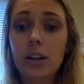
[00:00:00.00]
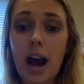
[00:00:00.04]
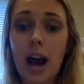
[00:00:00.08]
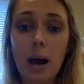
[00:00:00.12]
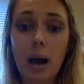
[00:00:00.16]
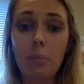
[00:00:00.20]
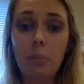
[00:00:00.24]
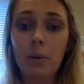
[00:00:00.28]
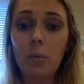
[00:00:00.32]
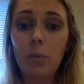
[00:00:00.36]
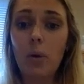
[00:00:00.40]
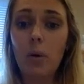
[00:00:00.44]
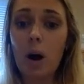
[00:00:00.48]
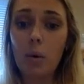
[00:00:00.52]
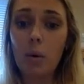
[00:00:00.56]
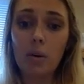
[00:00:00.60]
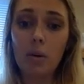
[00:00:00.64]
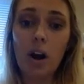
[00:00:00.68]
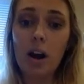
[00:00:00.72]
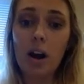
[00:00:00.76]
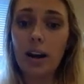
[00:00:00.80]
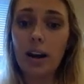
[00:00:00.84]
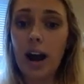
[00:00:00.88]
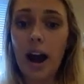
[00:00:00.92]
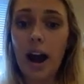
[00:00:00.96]
could happen while
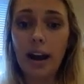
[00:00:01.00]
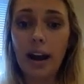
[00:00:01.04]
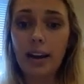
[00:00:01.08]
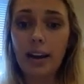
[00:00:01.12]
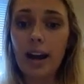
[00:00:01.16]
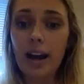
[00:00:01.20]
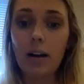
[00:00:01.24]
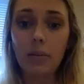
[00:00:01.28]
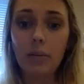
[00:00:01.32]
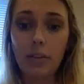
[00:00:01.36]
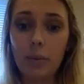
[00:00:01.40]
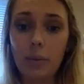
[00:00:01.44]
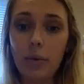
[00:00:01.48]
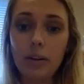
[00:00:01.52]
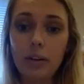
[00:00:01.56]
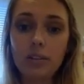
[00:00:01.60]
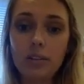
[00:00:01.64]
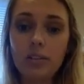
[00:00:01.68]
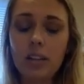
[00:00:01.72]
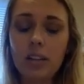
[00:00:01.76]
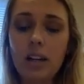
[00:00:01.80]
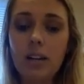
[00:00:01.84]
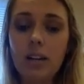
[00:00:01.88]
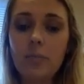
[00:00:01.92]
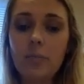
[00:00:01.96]
we're on a hike out in the
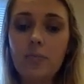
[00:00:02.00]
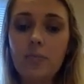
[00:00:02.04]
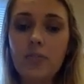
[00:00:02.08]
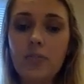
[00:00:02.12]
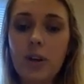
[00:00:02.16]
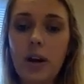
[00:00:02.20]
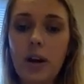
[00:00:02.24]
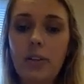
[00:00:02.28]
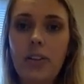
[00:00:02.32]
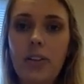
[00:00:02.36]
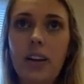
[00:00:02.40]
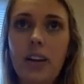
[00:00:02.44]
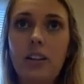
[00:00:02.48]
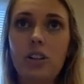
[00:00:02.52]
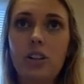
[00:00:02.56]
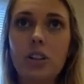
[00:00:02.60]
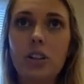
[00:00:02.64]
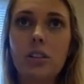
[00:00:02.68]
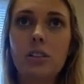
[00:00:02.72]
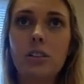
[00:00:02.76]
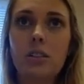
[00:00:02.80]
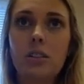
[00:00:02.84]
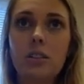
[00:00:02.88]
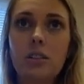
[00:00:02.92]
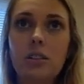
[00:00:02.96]
woods. So I think
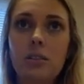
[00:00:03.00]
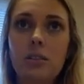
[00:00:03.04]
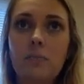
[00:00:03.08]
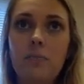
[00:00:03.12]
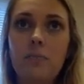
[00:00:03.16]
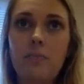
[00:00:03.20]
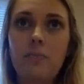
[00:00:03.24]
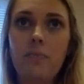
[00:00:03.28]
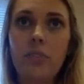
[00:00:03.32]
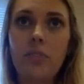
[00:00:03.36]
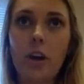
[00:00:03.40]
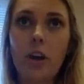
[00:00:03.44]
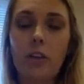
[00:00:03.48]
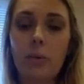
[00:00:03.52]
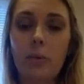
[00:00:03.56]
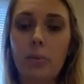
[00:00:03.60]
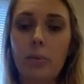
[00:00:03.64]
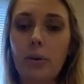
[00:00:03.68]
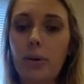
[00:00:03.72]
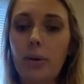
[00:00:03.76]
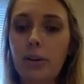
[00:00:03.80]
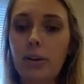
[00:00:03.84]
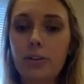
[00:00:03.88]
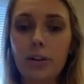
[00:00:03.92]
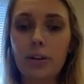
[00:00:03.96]
just on the
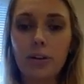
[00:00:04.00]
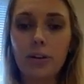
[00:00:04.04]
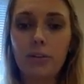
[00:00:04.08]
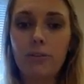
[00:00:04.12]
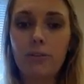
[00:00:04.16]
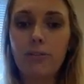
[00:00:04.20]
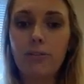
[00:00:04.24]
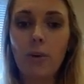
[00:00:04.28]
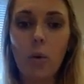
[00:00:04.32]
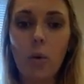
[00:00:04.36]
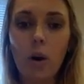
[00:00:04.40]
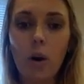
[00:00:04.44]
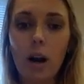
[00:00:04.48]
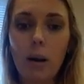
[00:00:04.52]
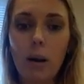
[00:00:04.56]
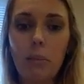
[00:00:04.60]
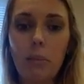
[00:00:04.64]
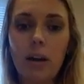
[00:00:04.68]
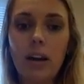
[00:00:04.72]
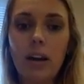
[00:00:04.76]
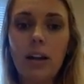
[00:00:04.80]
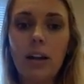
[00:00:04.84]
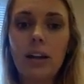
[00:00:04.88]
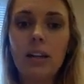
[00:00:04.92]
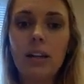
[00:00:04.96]
parental
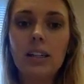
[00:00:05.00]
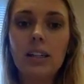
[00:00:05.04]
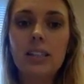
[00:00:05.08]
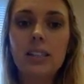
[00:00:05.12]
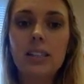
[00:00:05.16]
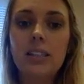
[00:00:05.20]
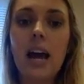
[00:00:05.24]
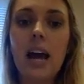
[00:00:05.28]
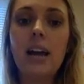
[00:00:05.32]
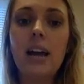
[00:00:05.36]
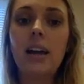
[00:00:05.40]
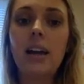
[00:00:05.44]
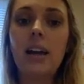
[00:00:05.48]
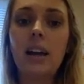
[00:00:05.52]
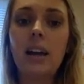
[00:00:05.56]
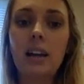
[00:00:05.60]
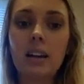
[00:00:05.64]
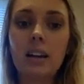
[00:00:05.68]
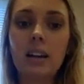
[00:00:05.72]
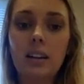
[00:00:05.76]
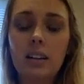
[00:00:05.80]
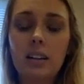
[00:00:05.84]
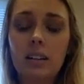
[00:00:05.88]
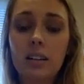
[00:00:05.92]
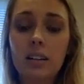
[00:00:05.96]
form,
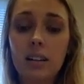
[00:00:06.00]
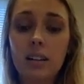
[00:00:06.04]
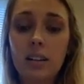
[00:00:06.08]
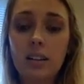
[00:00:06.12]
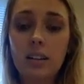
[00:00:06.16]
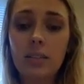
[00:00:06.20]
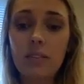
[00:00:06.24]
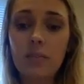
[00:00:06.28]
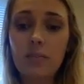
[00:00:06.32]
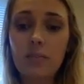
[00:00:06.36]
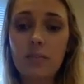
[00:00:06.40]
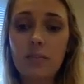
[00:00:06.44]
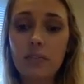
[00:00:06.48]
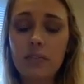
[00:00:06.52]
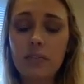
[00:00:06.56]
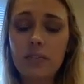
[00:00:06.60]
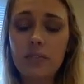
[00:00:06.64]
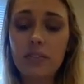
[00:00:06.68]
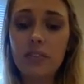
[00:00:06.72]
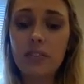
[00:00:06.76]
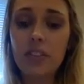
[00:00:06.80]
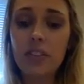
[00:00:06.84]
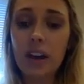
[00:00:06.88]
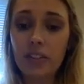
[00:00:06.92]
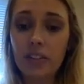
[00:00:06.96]
saying
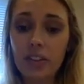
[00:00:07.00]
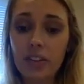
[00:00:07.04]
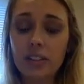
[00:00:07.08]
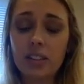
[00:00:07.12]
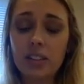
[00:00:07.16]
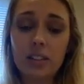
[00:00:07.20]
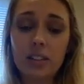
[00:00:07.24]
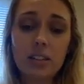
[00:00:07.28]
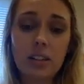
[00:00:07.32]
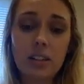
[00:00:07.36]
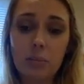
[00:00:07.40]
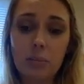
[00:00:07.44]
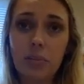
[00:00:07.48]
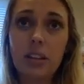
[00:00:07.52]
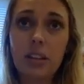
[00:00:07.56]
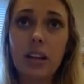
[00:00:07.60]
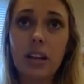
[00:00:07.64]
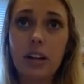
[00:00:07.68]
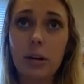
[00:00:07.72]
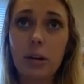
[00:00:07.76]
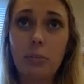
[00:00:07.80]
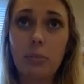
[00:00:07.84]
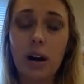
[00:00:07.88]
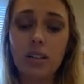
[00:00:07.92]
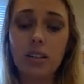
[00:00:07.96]
that this is something
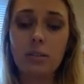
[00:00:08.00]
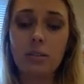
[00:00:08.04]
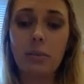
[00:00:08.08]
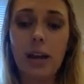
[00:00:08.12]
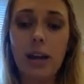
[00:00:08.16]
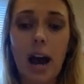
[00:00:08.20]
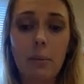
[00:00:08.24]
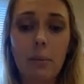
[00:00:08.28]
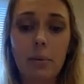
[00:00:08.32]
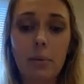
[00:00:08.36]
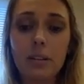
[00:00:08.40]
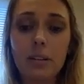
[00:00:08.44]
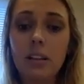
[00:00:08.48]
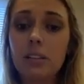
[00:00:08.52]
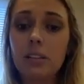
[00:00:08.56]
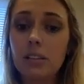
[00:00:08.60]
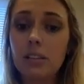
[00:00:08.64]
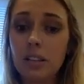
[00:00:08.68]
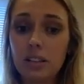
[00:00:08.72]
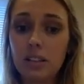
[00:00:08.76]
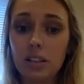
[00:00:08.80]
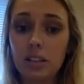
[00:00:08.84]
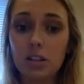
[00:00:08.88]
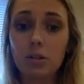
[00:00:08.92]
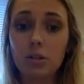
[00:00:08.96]
that could possibly happen,
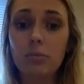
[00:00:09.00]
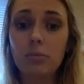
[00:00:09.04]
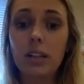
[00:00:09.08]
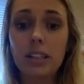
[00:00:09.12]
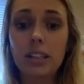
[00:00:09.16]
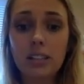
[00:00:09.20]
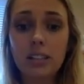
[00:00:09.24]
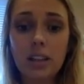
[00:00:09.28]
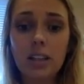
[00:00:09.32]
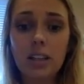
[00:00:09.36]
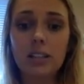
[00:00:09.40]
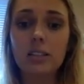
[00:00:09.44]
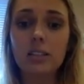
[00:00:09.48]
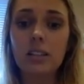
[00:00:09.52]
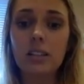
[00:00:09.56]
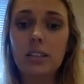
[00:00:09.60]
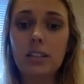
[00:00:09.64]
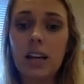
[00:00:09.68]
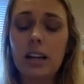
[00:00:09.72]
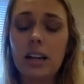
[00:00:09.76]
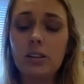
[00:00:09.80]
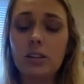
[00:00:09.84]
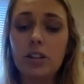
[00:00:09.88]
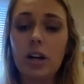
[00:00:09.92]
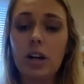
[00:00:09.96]
this is a risk, this is a
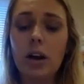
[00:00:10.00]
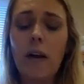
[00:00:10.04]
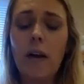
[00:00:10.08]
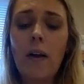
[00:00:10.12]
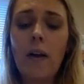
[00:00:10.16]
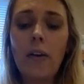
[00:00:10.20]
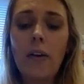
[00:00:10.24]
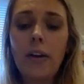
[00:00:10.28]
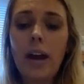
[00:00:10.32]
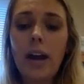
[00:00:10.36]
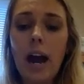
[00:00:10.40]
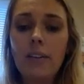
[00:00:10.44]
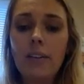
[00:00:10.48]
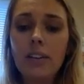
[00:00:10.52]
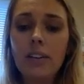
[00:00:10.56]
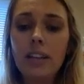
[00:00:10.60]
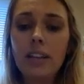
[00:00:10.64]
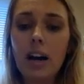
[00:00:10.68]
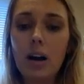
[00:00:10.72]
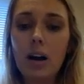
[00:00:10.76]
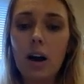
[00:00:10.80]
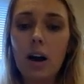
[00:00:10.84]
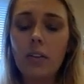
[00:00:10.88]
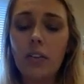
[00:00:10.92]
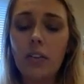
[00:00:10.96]
danger, having
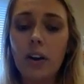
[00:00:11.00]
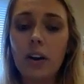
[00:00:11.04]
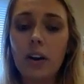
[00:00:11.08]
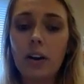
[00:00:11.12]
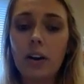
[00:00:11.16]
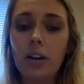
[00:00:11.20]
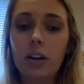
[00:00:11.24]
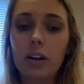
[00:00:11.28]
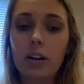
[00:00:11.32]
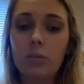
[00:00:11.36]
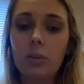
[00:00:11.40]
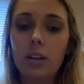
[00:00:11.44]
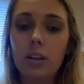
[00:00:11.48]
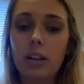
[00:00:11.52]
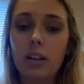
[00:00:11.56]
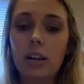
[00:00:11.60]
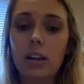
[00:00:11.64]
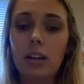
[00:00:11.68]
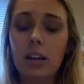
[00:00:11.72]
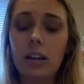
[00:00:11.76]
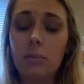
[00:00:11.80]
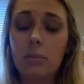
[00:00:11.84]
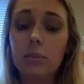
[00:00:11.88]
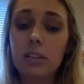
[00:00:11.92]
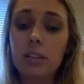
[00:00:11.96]
that on there could really
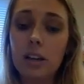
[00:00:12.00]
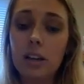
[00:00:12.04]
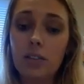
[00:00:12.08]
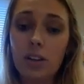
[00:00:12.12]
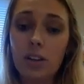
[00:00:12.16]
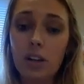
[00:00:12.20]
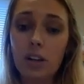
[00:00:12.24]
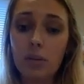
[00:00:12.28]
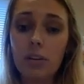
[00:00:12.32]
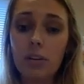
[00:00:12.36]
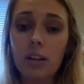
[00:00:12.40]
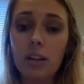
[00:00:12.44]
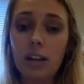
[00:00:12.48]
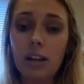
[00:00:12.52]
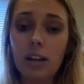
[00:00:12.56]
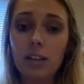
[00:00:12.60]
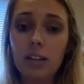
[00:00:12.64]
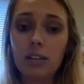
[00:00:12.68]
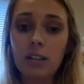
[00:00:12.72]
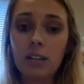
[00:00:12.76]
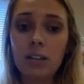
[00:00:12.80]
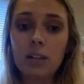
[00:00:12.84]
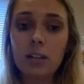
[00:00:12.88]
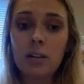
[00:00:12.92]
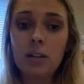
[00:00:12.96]
end up saving you in the
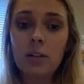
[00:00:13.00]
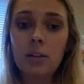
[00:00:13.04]
end.